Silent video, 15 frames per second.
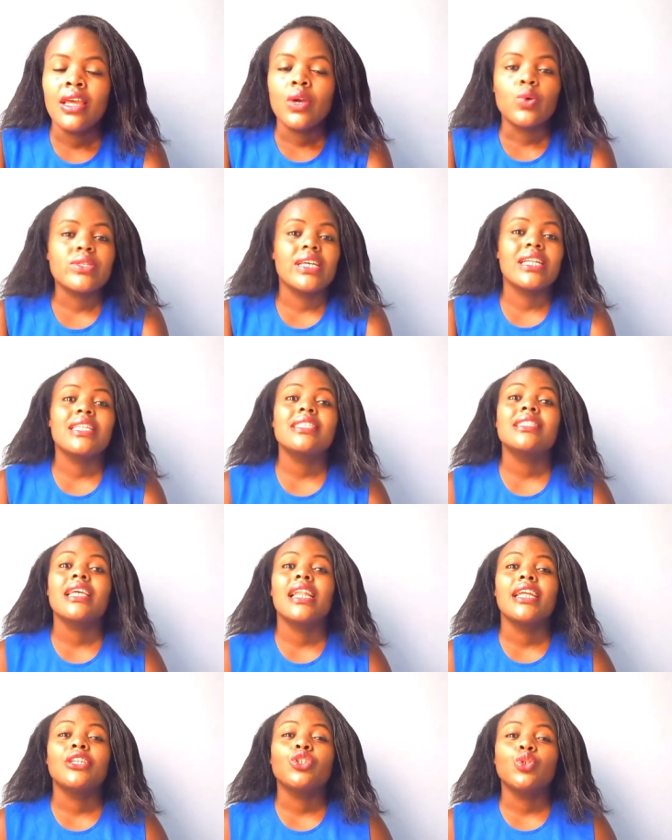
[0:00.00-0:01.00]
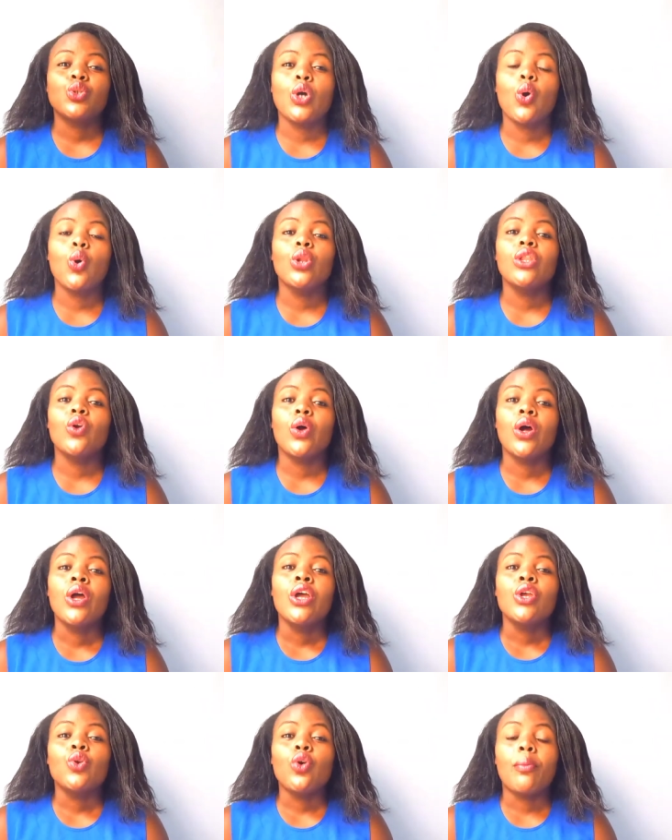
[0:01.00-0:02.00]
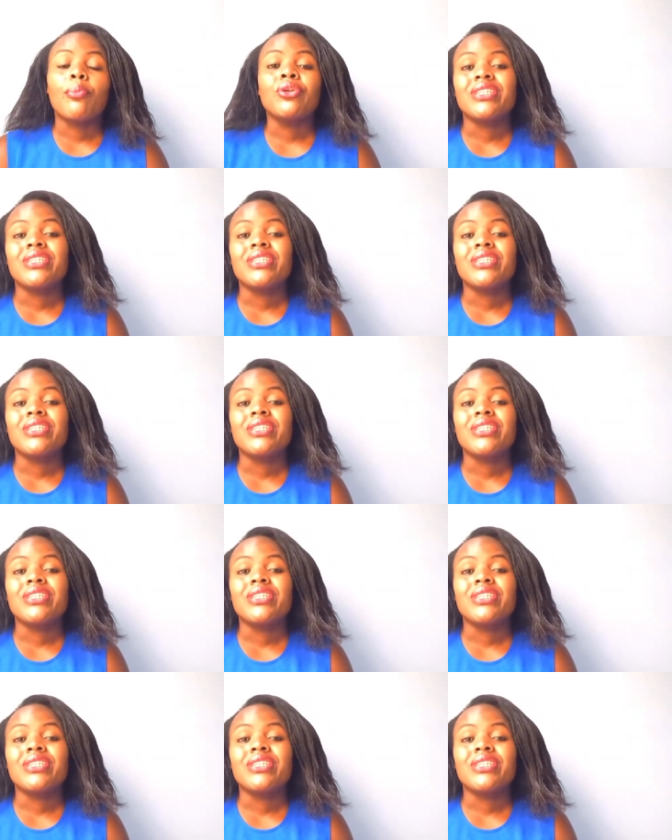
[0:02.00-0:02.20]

Because at least they'll ensure all your you